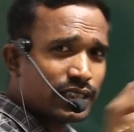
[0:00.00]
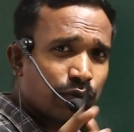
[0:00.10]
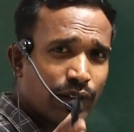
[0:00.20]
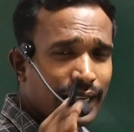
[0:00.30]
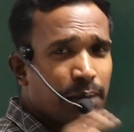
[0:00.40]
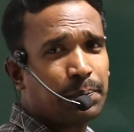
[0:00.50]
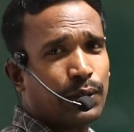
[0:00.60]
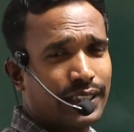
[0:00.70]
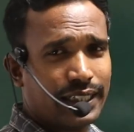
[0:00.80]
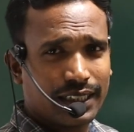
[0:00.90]
is very
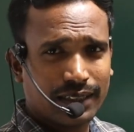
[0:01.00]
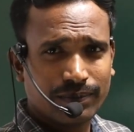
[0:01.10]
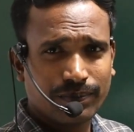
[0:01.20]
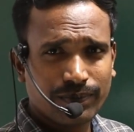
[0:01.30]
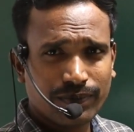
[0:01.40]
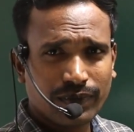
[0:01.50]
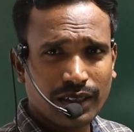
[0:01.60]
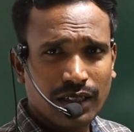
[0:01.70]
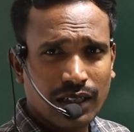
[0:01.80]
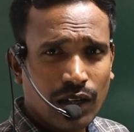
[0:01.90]
important.
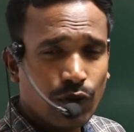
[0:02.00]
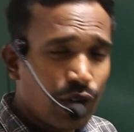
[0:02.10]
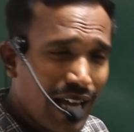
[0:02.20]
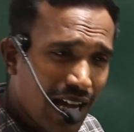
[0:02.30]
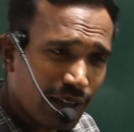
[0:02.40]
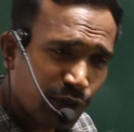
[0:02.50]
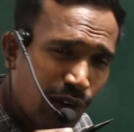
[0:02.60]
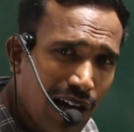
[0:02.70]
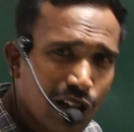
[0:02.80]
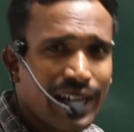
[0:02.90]
We are
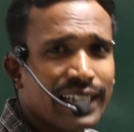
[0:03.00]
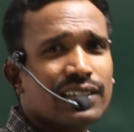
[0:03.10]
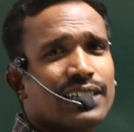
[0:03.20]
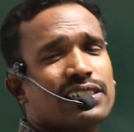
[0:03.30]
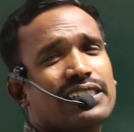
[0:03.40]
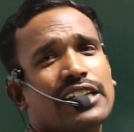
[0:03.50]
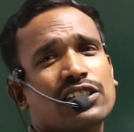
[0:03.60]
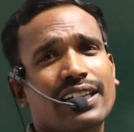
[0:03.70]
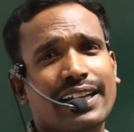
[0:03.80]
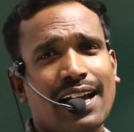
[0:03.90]
following that
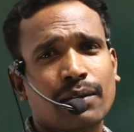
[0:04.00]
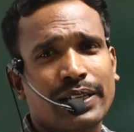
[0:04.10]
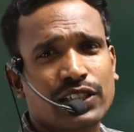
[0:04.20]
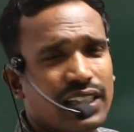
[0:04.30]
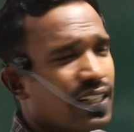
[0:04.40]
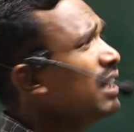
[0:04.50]
stationary armature.